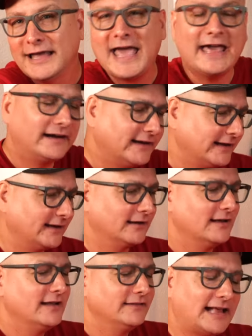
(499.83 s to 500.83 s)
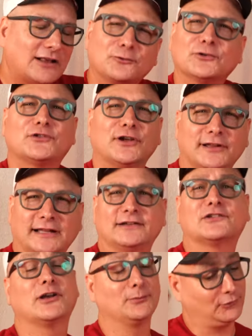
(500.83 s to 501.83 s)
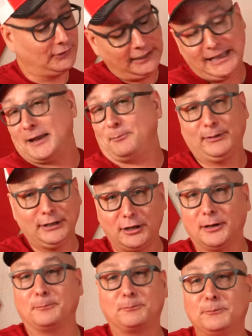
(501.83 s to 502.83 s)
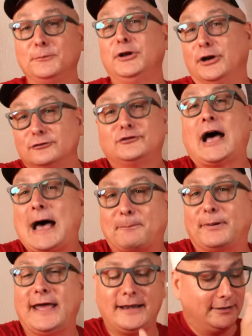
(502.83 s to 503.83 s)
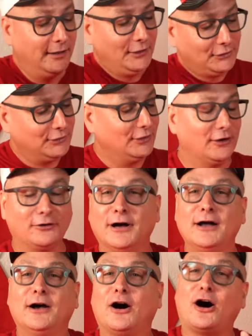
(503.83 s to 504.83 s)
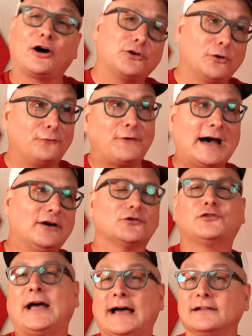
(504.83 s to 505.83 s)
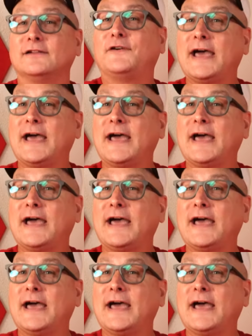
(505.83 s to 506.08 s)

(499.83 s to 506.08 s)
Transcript: editing. That's where something like this comes in. Again, being a you know, top end, you know, audiophile style of